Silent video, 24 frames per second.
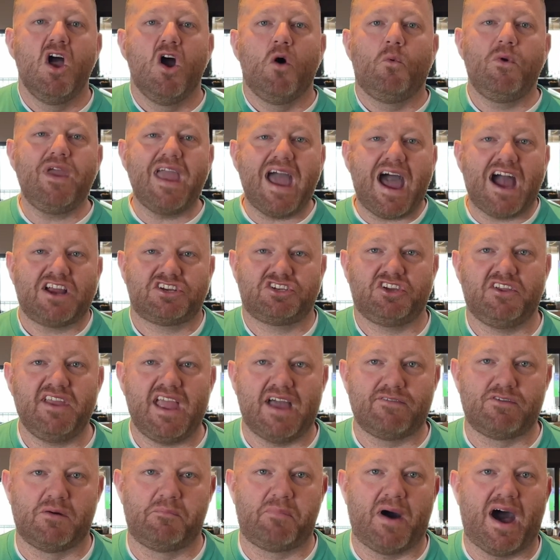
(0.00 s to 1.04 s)
We actually
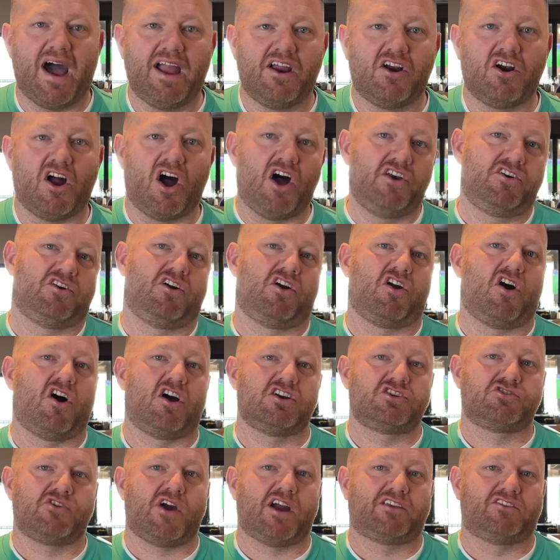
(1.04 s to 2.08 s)
have a buyer under
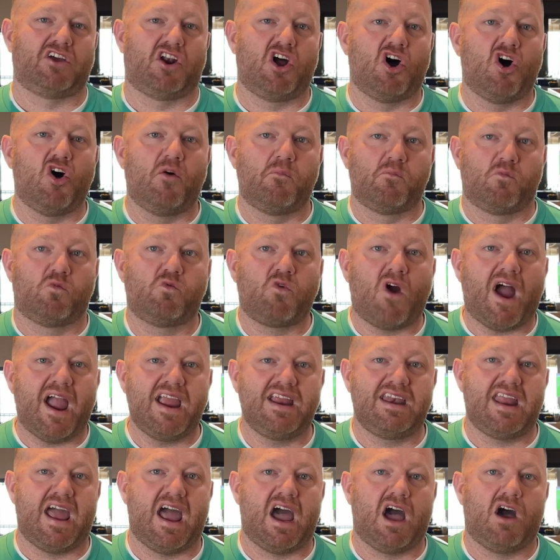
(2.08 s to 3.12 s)
contract on a home
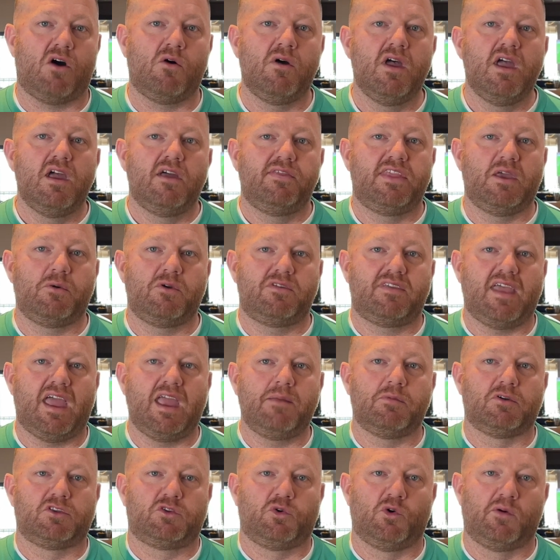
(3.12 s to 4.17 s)
right now that was
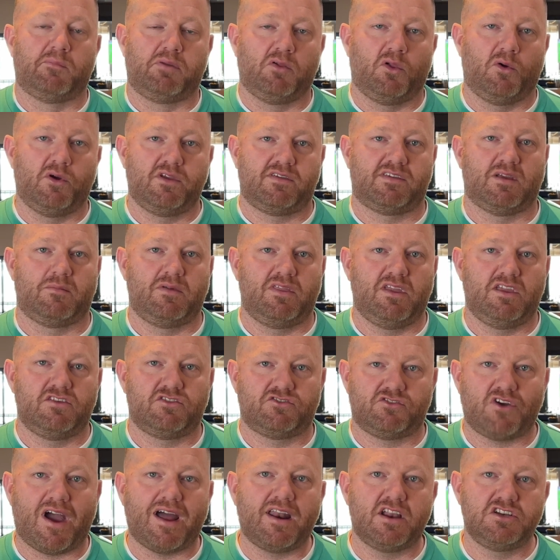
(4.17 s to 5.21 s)
able to employ some of these
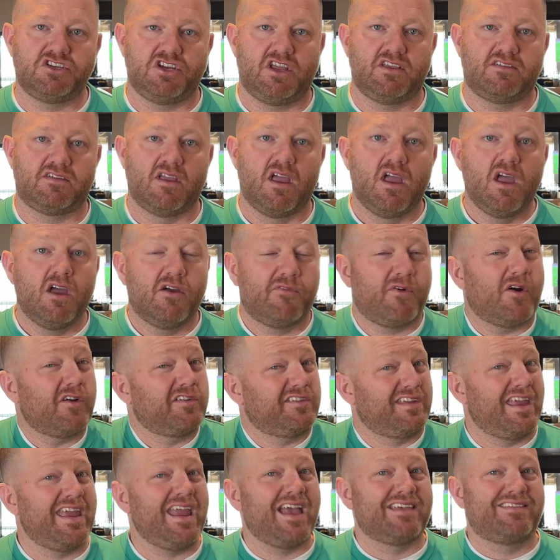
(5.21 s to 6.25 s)
strategies.
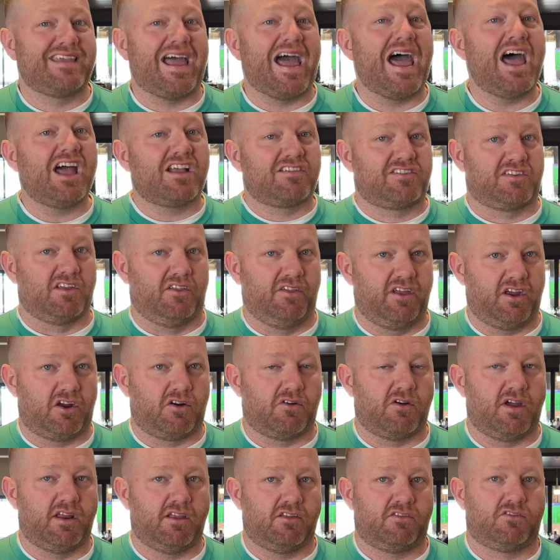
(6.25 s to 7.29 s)
First, he has excellent
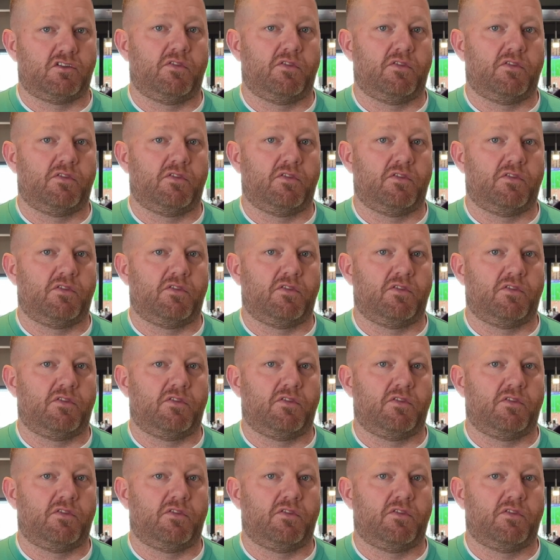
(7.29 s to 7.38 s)
credit, so